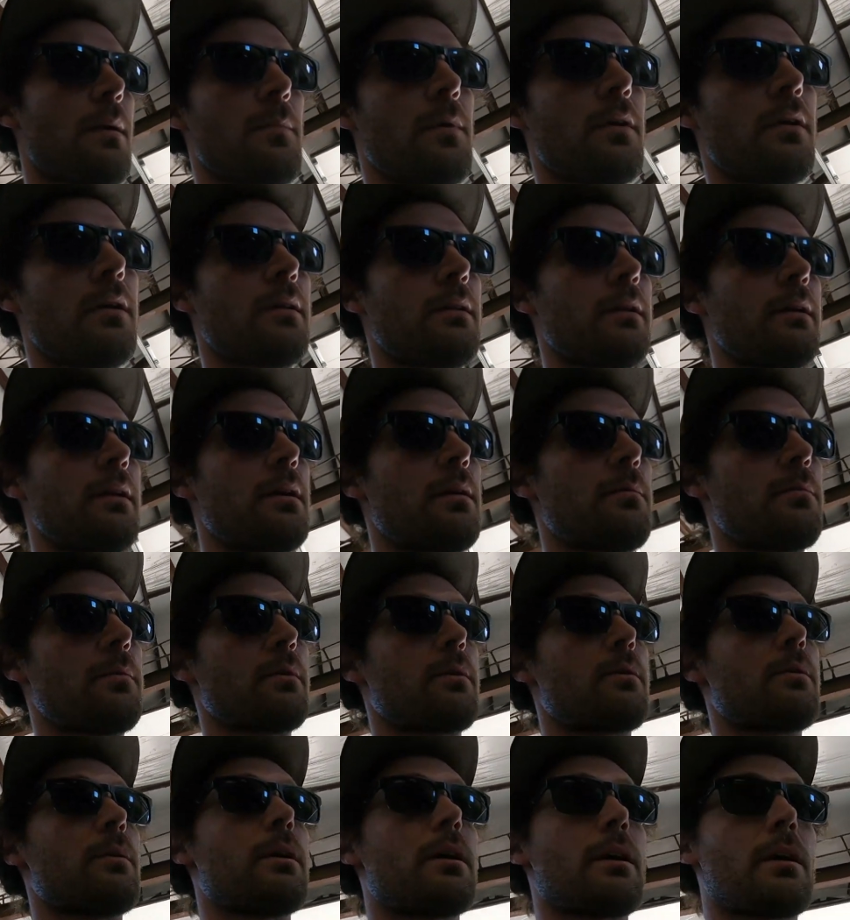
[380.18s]
gonna clean up real
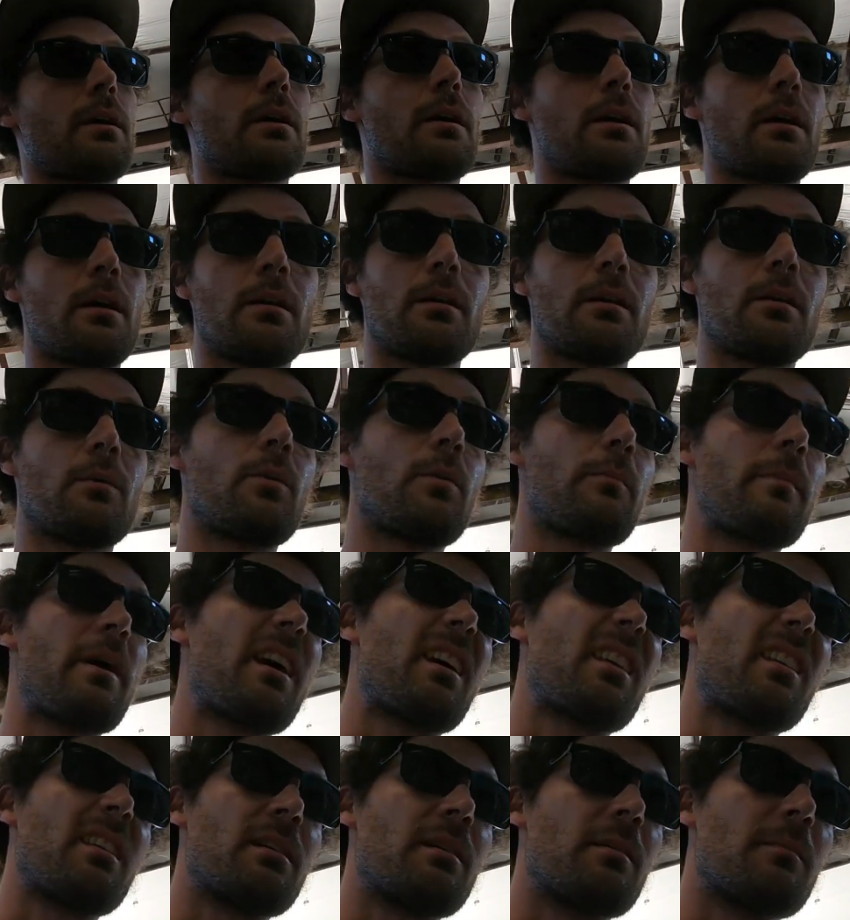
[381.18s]
quick, and then we'll
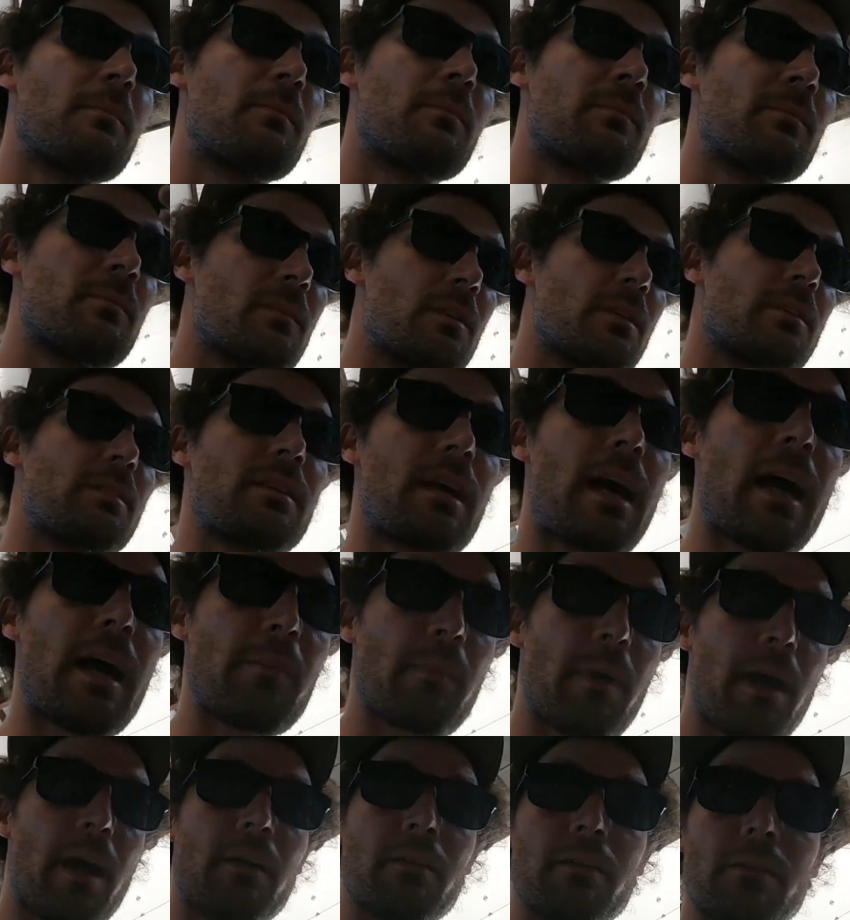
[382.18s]
make them the side
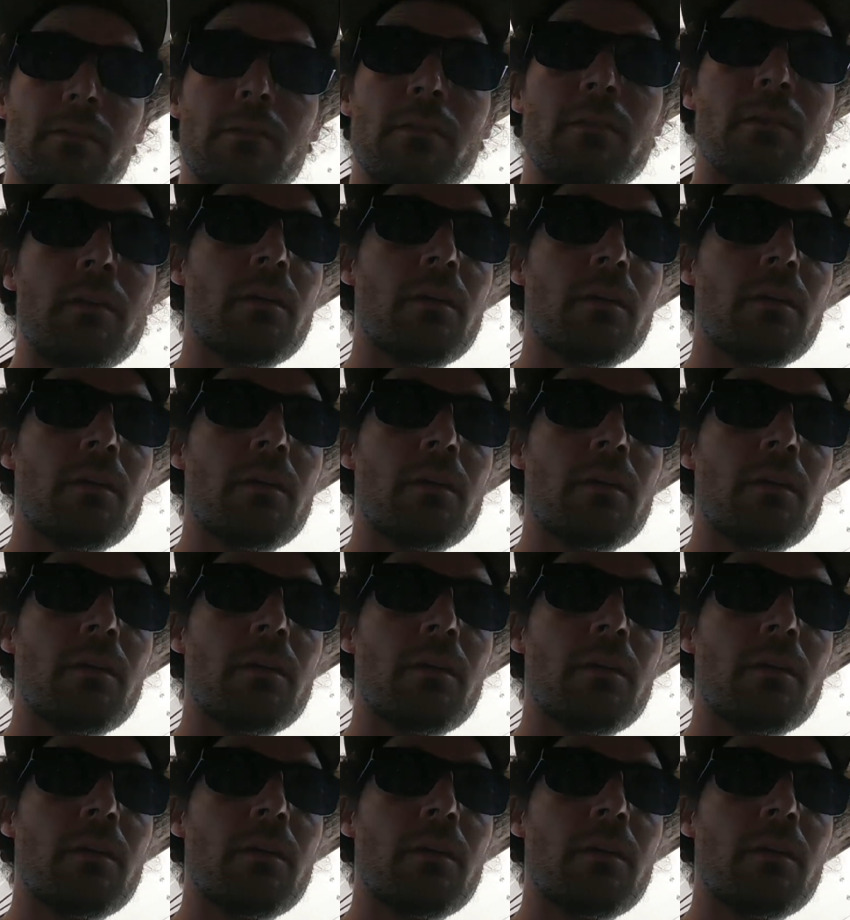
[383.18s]
mounts.